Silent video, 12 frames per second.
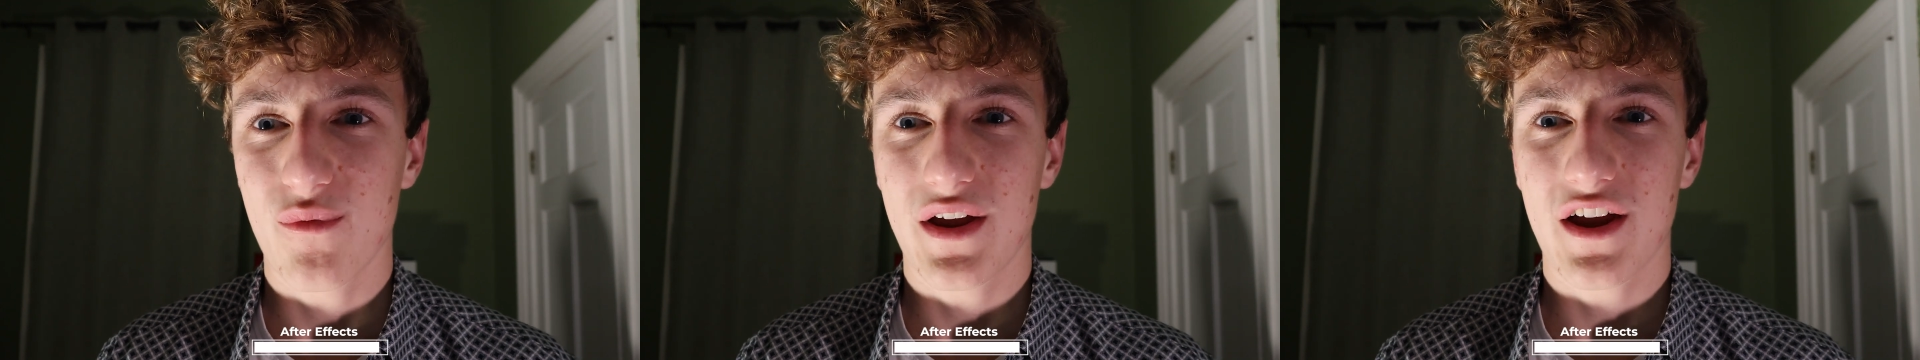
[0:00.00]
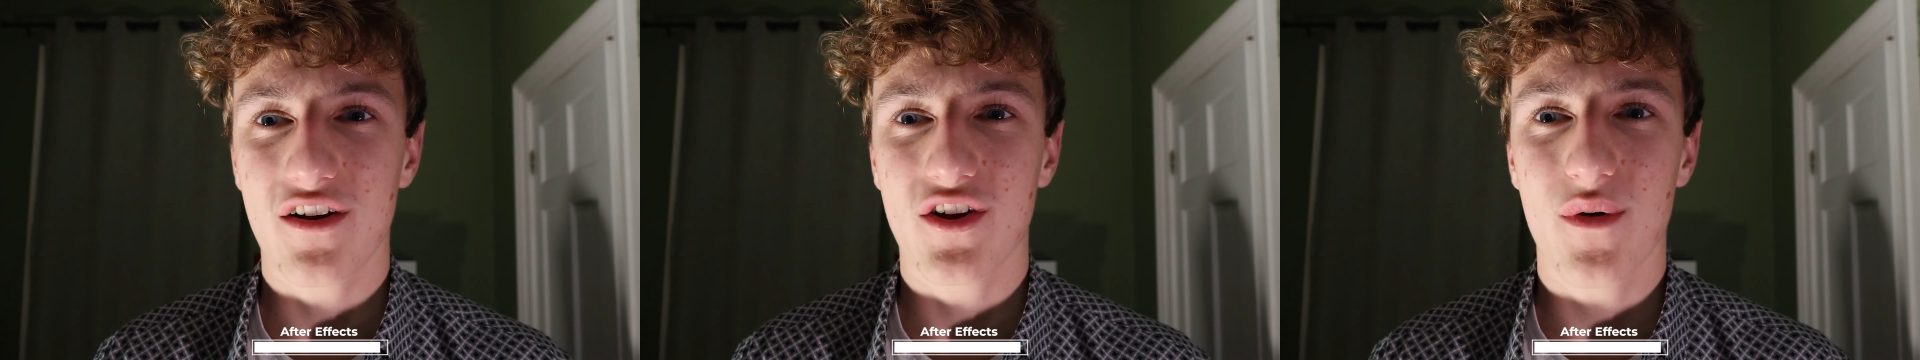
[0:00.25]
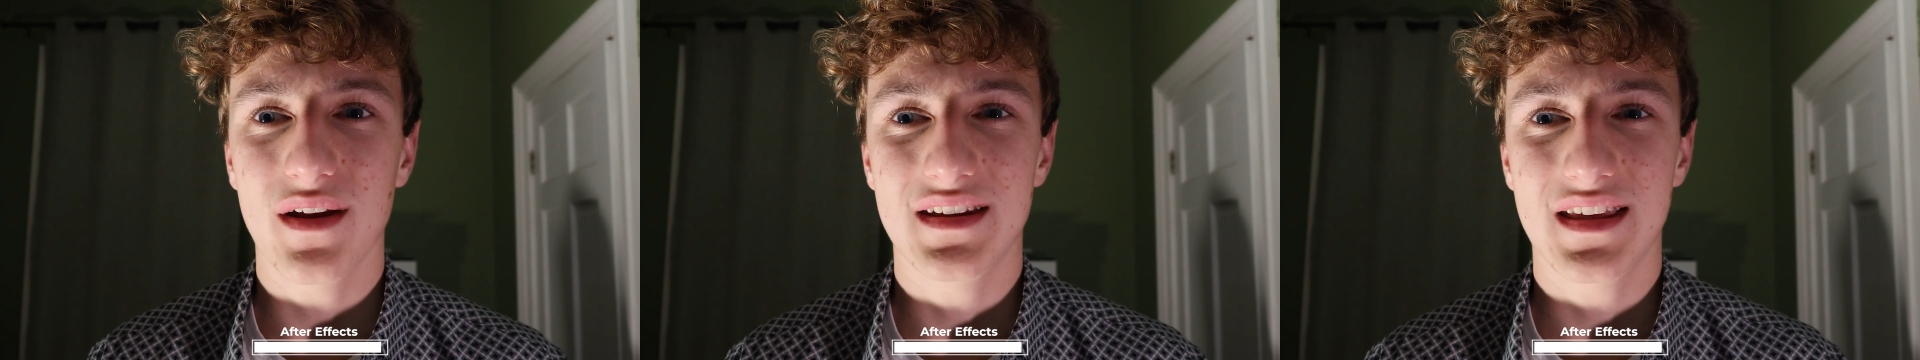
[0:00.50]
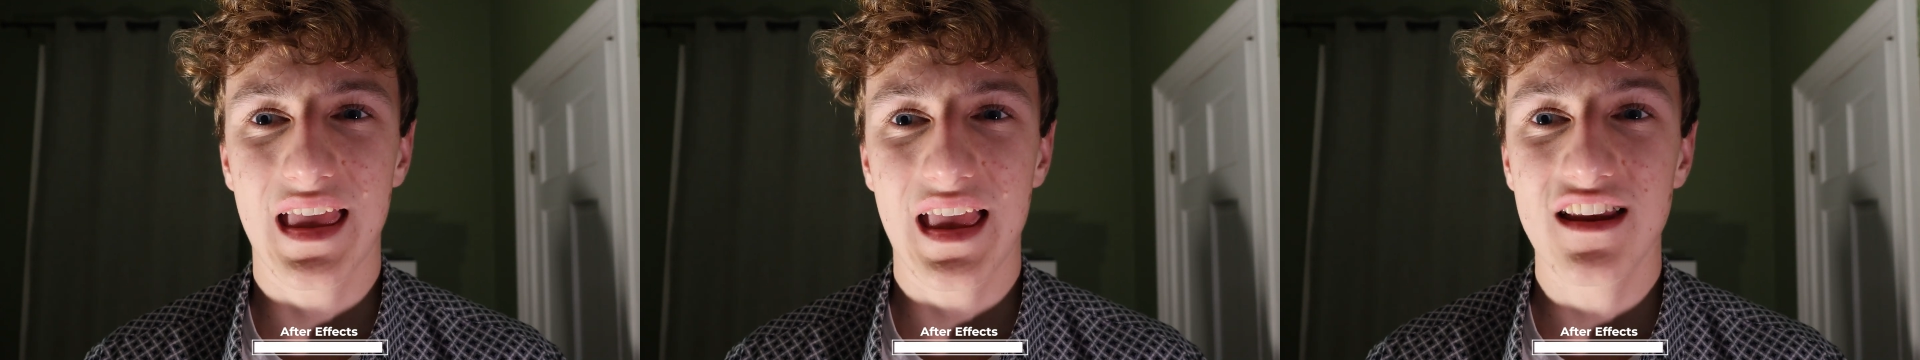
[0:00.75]
we are going
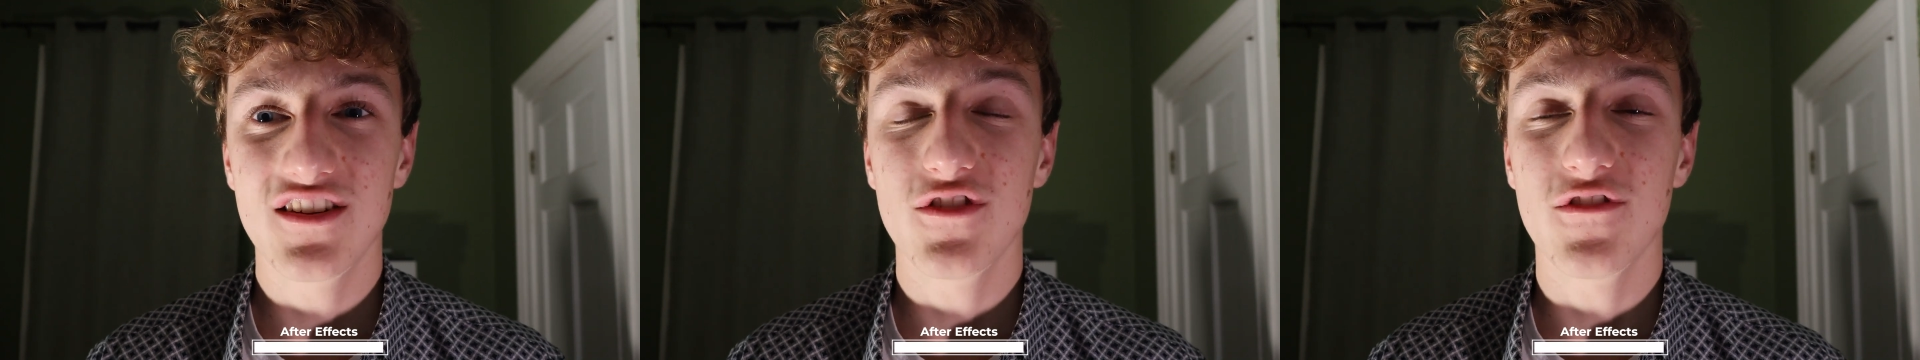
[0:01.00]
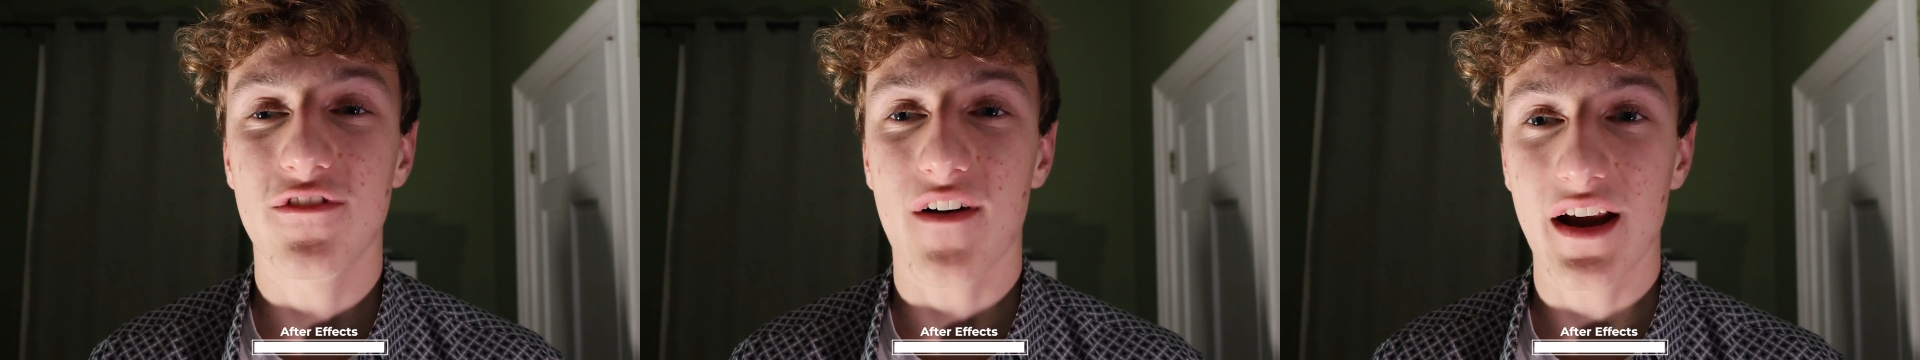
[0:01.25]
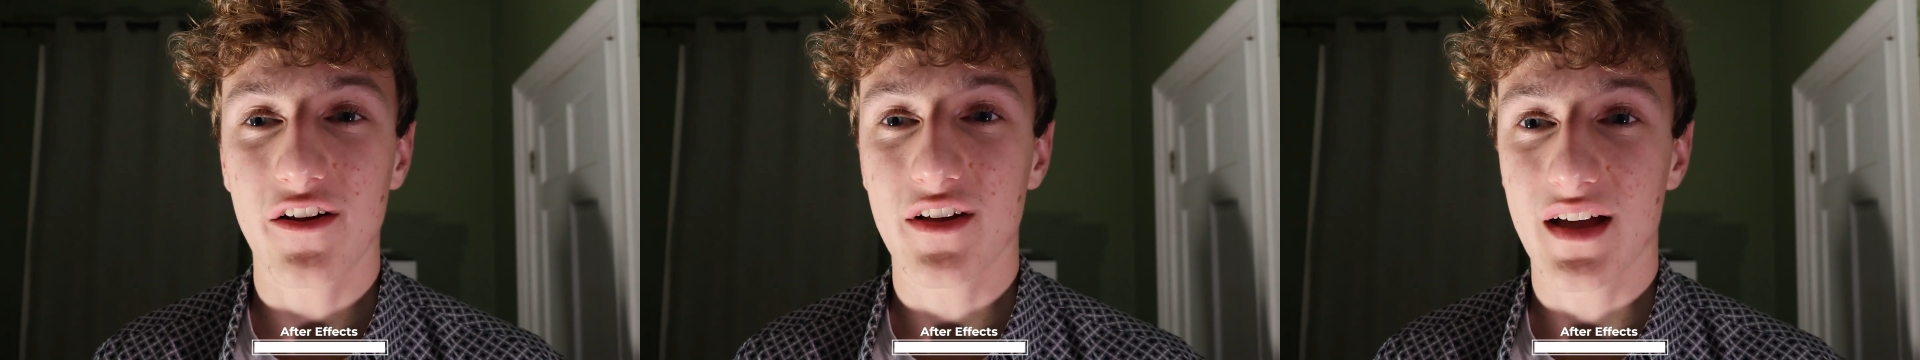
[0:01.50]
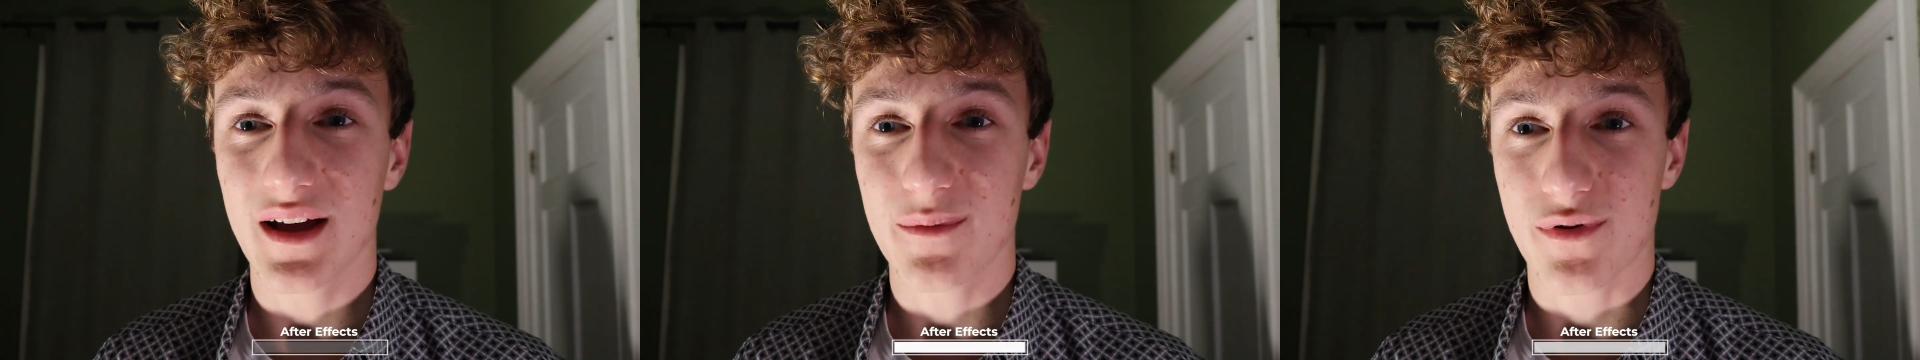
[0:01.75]
to get into Final
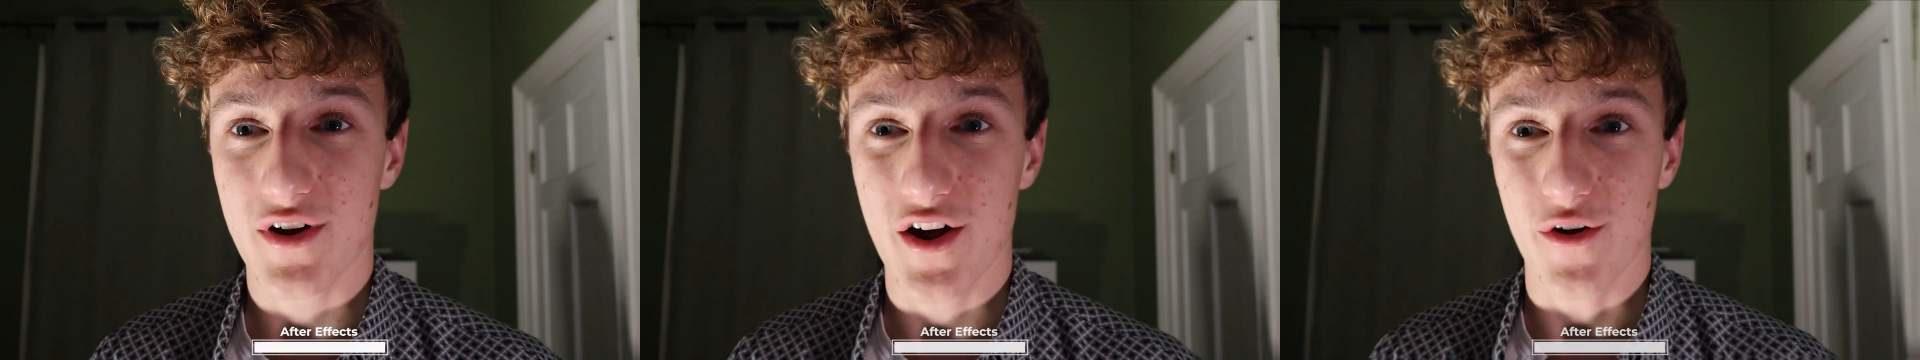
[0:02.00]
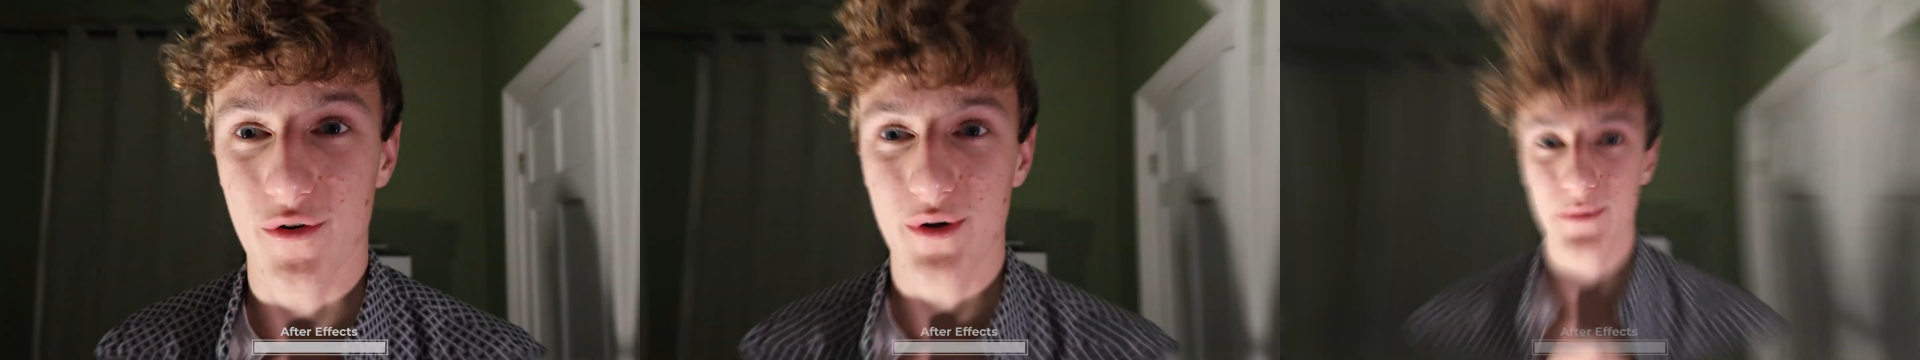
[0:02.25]
Cut Pro.